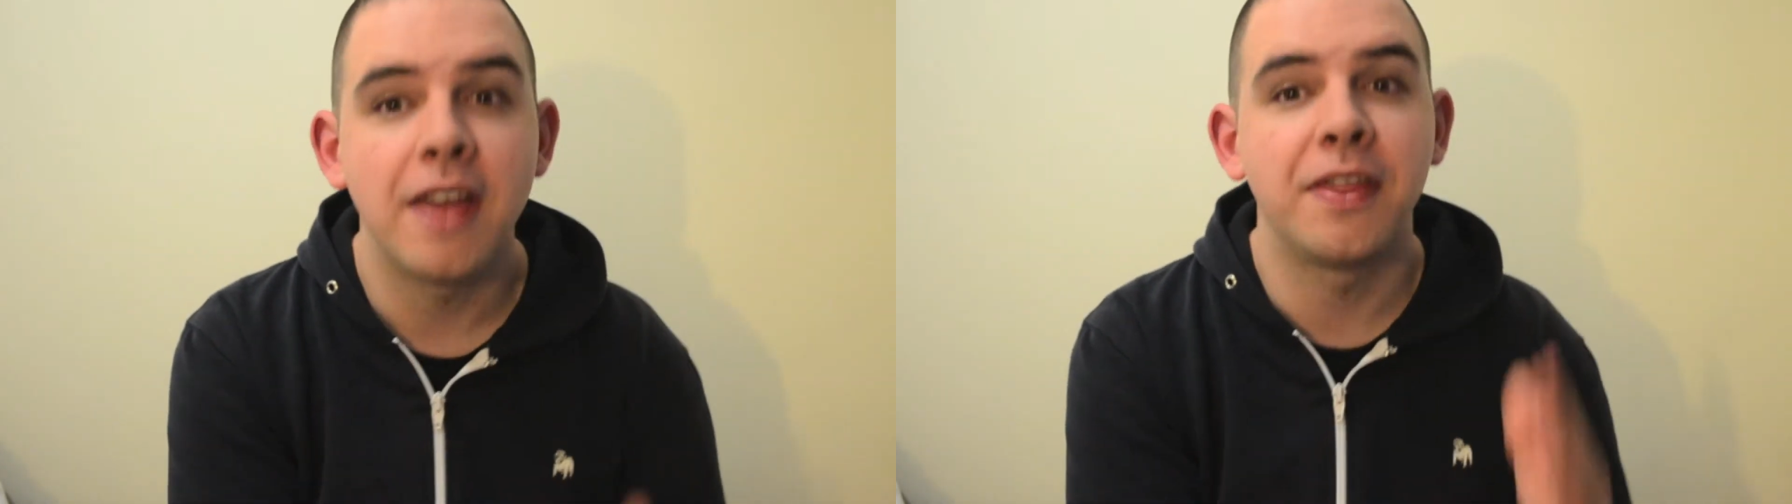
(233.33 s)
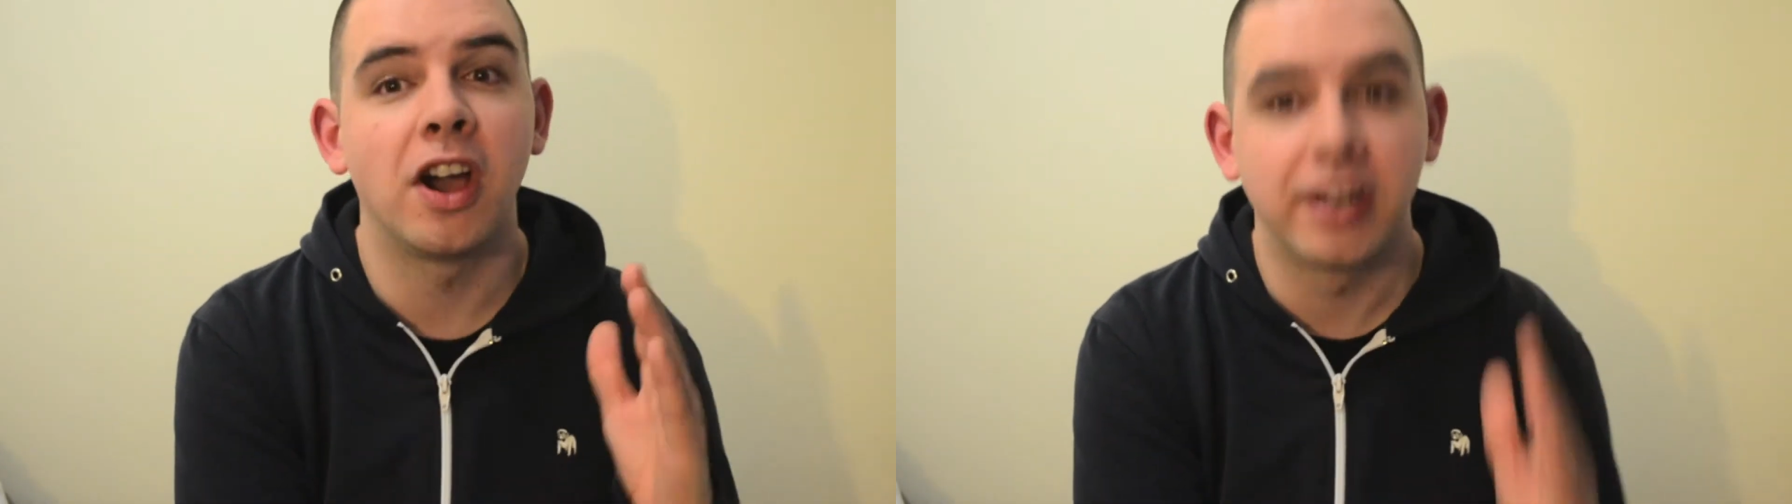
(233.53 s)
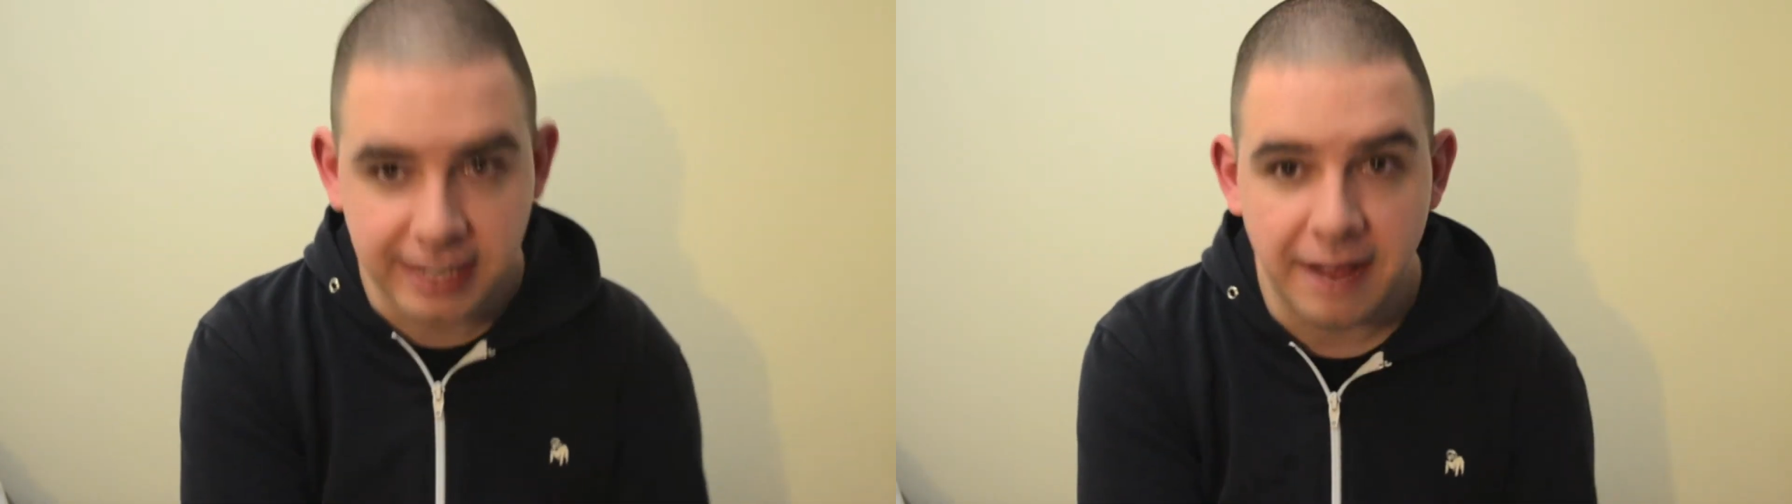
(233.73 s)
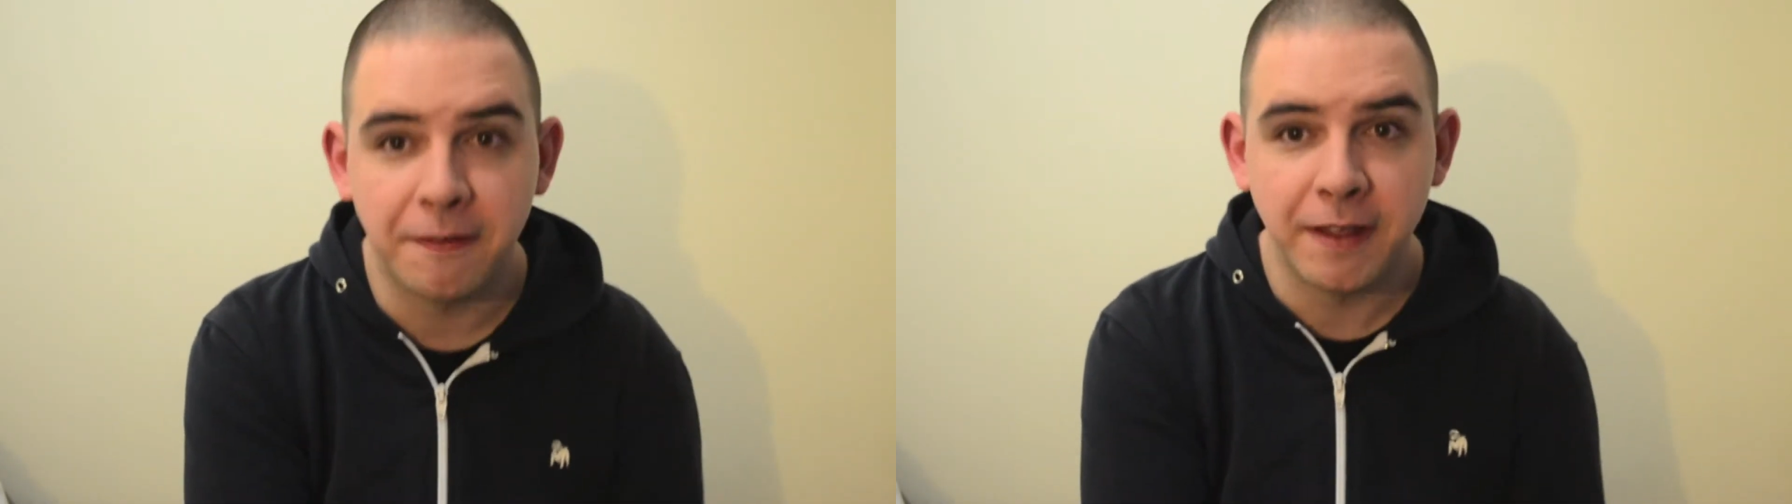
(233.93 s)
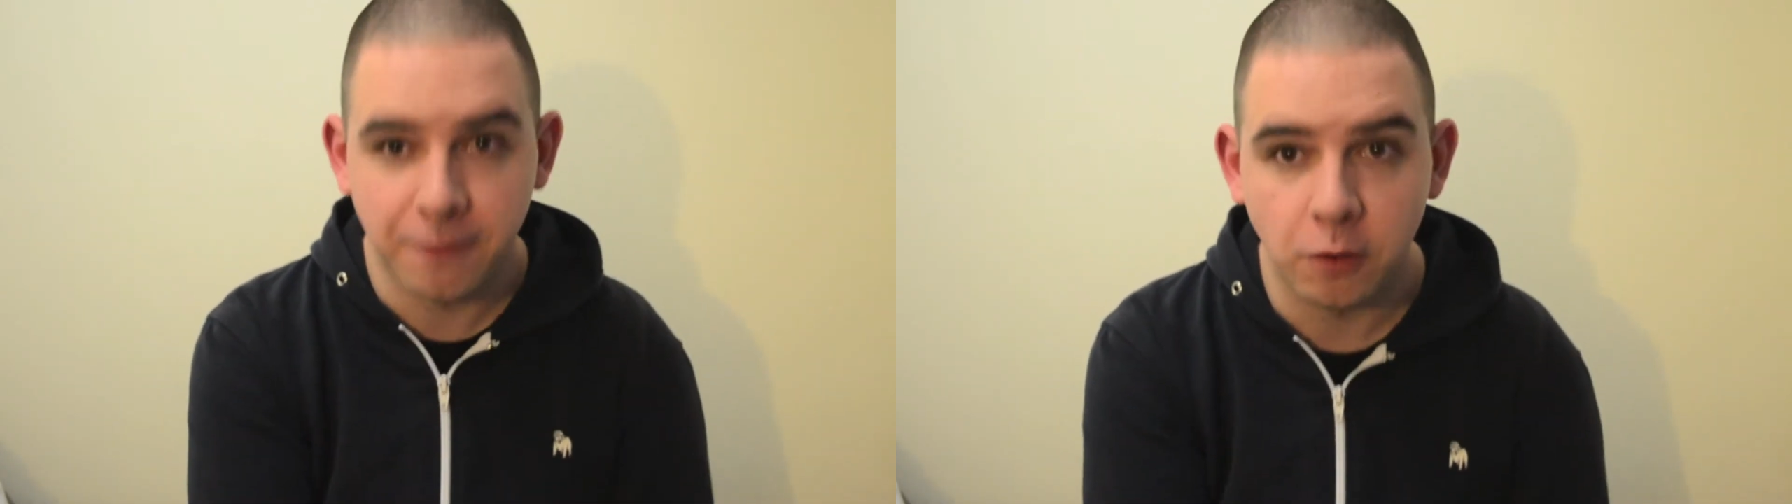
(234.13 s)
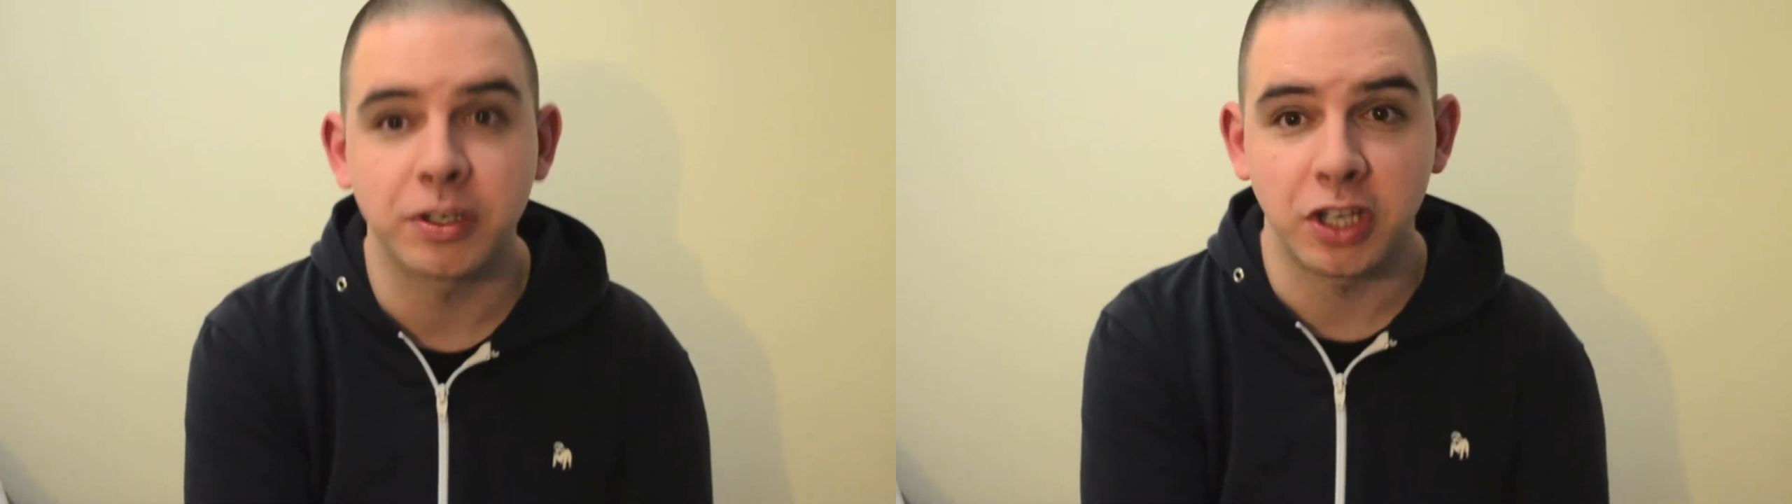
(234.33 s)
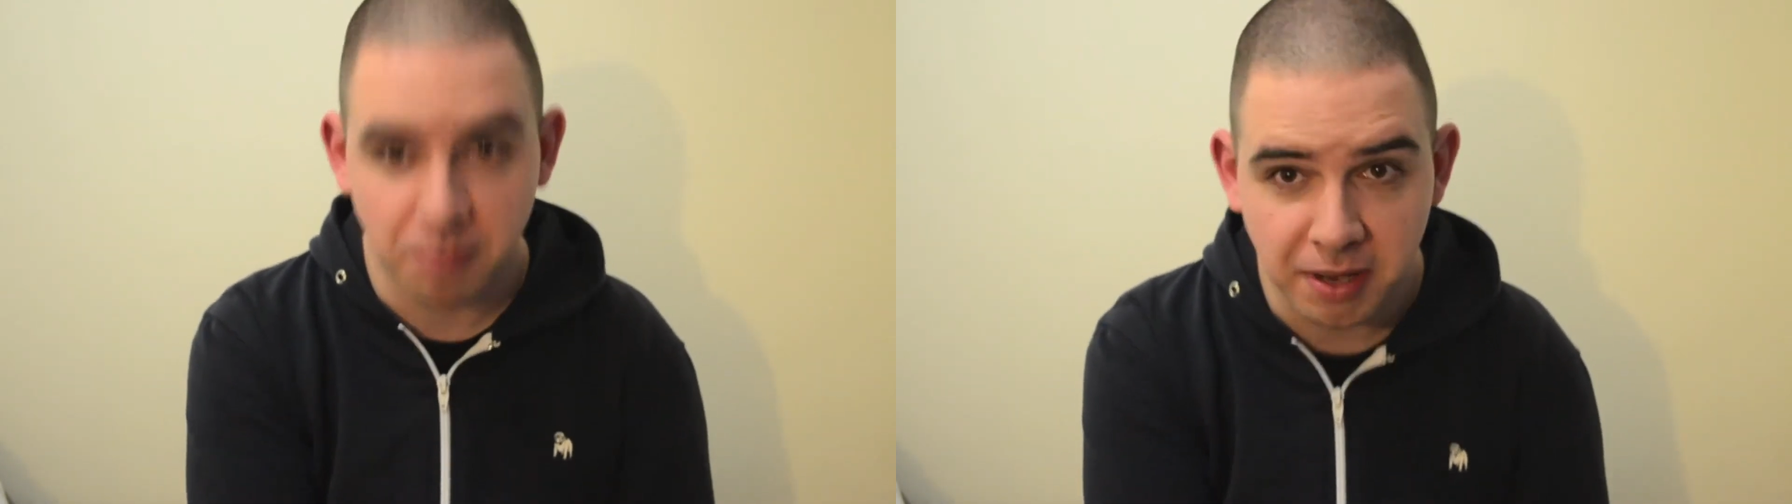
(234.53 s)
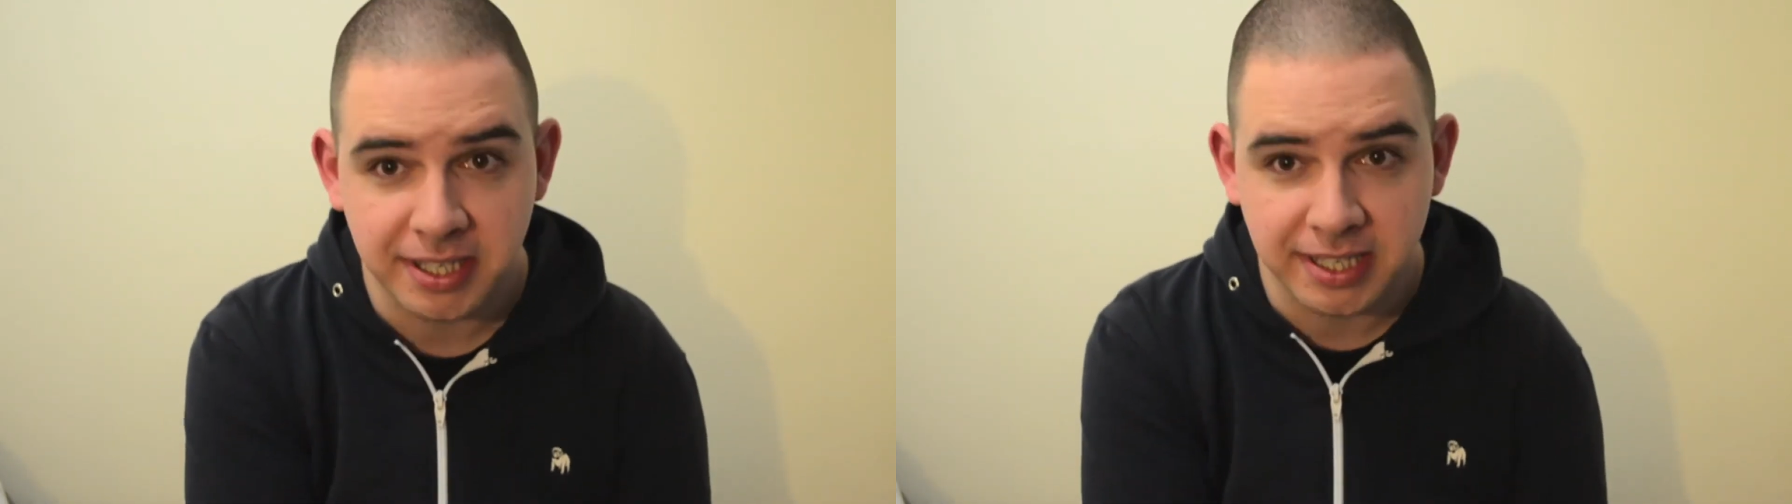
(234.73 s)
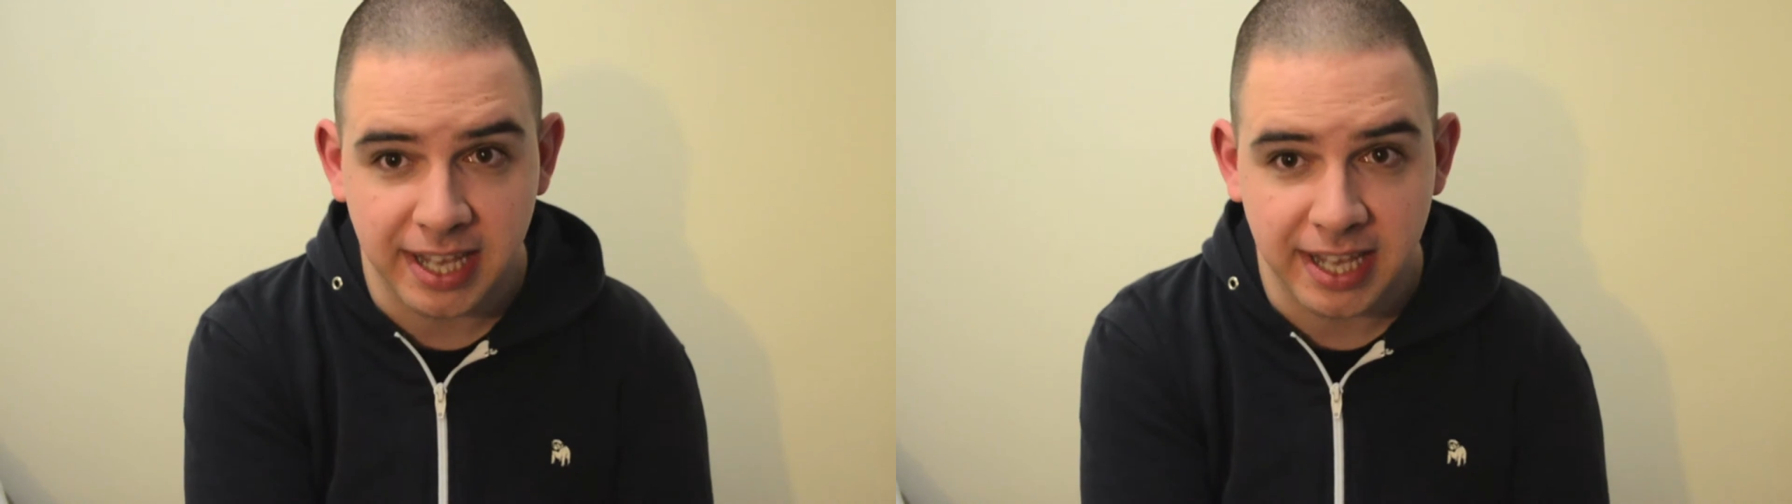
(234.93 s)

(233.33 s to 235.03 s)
They are definitely films that you must